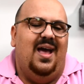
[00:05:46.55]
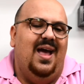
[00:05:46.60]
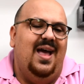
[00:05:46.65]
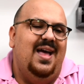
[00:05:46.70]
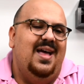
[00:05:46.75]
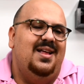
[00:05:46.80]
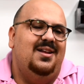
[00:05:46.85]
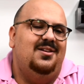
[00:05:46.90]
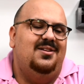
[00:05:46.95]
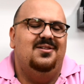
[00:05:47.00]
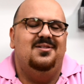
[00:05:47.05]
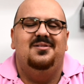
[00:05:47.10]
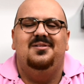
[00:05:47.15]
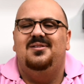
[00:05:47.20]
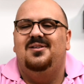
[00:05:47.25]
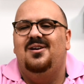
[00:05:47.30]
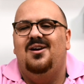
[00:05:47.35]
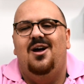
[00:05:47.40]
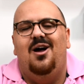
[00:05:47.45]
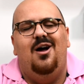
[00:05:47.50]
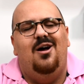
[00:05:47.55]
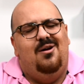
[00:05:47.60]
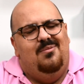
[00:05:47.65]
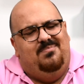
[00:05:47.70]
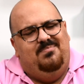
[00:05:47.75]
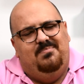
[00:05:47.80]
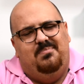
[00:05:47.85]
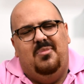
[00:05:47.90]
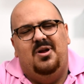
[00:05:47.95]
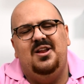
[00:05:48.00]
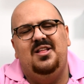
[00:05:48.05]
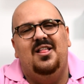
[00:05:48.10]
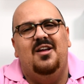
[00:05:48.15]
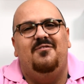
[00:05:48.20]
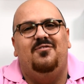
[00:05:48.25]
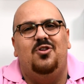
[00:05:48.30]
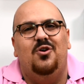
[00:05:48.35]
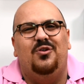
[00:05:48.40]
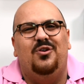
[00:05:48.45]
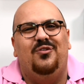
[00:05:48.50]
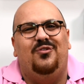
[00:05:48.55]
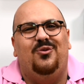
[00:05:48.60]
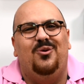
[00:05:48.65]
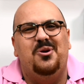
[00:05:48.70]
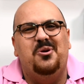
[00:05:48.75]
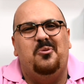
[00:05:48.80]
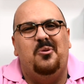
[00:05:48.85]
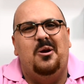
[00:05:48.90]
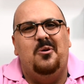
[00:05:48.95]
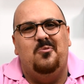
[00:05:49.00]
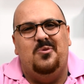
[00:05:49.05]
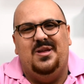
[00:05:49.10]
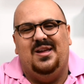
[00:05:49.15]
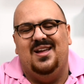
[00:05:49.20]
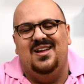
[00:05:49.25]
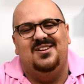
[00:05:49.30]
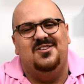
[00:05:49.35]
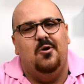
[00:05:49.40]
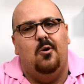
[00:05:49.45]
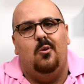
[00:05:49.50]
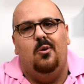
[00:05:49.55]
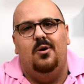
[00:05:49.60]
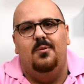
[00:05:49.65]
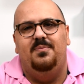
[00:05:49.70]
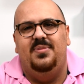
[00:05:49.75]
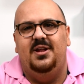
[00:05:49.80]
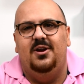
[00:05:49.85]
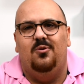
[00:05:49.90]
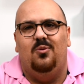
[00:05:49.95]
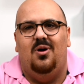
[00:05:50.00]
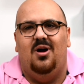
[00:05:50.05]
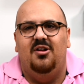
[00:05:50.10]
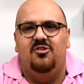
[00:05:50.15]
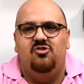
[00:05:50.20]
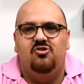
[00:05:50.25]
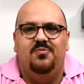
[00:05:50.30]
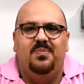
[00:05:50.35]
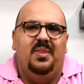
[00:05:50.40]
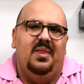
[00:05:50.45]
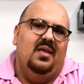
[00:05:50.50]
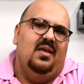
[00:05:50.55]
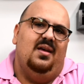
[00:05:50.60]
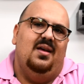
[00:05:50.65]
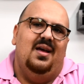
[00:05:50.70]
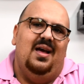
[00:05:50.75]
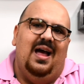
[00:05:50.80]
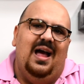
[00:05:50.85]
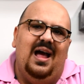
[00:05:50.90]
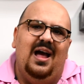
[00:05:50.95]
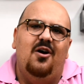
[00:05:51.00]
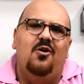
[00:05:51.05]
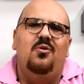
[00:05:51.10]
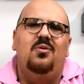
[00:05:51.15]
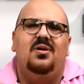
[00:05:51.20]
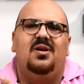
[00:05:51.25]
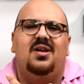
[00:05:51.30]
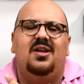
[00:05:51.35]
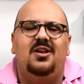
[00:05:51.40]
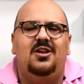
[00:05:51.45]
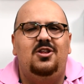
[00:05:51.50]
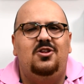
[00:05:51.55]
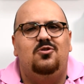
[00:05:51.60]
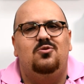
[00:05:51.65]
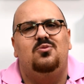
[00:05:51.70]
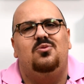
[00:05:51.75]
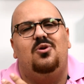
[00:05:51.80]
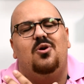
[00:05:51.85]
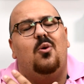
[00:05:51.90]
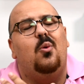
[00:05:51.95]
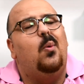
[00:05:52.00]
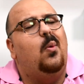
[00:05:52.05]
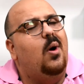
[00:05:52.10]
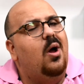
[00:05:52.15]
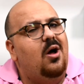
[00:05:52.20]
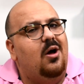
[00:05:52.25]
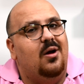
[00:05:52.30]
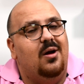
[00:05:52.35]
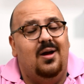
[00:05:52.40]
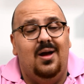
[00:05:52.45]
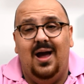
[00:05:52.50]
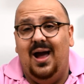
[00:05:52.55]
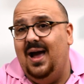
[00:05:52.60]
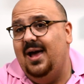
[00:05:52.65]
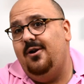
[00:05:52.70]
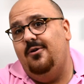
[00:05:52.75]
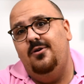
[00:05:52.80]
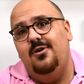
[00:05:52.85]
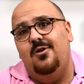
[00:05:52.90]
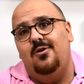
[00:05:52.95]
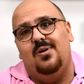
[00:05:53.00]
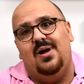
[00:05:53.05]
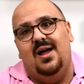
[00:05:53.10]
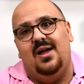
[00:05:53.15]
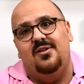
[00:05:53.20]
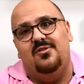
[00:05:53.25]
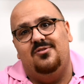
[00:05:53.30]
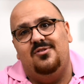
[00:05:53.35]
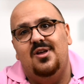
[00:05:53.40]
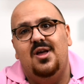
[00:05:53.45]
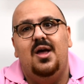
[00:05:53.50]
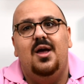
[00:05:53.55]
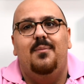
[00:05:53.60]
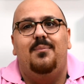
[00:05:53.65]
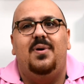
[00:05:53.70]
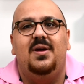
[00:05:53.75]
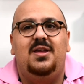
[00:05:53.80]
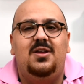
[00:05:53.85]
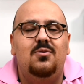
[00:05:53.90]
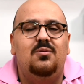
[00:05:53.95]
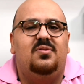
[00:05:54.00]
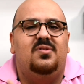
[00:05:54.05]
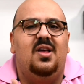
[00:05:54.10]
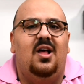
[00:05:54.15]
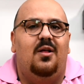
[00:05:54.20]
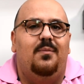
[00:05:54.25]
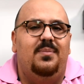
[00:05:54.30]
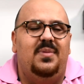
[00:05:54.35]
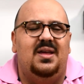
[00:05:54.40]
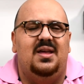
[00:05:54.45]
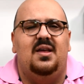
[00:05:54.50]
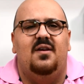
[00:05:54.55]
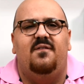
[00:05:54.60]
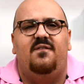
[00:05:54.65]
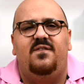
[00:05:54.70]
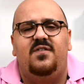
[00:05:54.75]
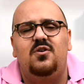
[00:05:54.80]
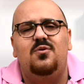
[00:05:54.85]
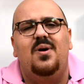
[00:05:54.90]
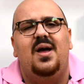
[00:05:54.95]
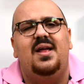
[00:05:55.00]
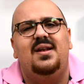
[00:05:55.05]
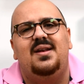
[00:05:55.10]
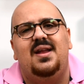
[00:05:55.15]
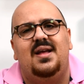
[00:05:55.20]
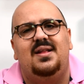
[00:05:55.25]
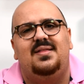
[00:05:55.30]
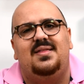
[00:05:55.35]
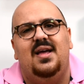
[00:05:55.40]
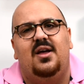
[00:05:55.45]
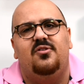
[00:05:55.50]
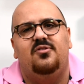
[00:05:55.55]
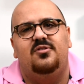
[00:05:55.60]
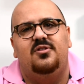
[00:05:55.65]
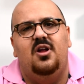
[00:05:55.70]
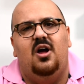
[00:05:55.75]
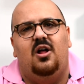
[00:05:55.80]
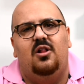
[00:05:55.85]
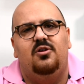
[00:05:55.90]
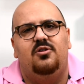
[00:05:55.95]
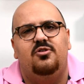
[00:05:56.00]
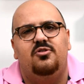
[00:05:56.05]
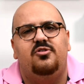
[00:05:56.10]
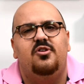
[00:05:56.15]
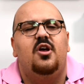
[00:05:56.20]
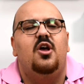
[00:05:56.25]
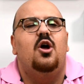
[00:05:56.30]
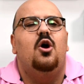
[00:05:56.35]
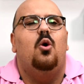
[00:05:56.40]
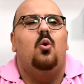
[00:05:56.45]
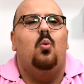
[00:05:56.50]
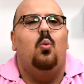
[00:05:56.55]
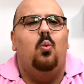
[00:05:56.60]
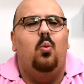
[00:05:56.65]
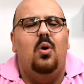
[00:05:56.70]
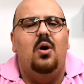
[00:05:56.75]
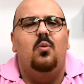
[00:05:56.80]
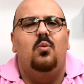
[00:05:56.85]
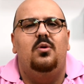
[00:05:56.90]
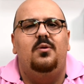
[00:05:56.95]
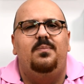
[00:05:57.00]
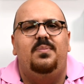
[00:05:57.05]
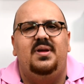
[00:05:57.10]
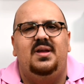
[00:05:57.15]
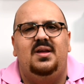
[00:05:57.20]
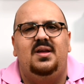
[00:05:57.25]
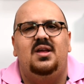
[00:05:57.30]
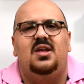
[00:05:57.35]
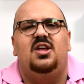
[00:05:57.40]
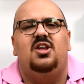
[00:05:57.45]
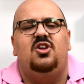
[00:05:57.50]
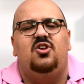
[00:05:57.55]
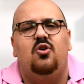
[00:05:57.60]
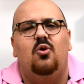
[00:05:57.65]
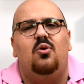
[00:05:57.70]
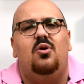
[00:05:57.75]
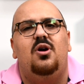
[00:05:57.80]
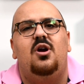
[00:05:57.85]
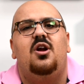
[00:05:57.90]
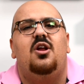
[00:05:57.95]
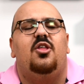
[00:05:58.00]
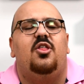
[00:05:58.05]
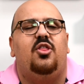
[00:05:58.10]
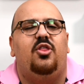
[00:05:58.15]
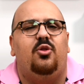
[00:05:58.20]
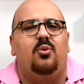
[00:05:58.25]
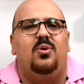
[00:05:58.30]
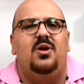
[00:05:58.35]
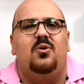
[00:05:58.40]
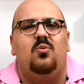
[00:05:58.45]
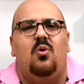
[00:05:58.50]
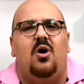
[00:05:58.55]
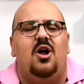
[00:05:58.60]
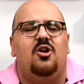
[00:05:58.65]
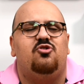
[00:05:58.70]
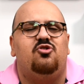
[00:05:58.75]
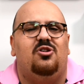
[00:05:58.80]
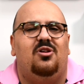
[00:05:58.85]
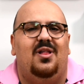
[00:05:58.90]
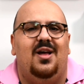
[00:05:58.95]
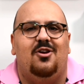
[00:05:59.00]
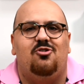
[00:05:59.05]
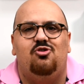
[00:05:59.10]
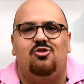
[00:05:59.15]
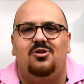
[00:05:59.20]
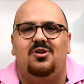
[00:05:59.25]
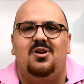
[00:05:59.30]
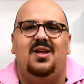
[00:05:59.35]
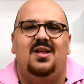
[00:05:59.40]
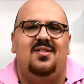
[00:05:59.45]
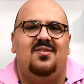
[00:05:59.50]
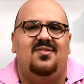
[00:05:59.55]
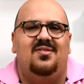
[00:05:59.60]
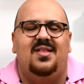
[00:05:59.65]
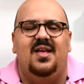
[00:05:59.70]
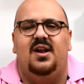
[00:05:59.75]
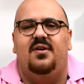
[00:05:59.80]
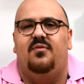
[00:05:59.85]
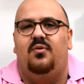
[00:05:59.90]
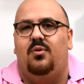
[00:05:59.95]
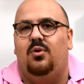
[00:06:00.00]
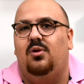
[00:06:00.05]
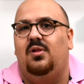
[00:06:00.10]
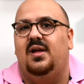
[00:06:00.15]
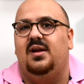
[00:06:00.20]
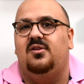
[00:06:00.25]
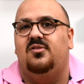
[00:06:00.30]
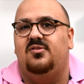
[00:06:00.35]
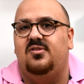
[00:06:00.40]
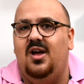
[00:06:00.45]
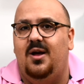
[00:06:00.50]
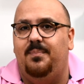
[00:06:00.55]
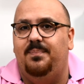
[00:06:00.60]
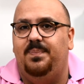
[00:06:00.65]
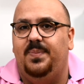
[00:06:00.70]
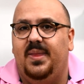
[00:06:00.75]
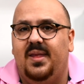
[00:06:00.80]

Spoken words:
And money left over for a great weekend or a beater watch. How can you go wrong? I don't know, guys, but you tell me, if you had $9,000, what would be your 3-watch collection instead of a Rolex Sub?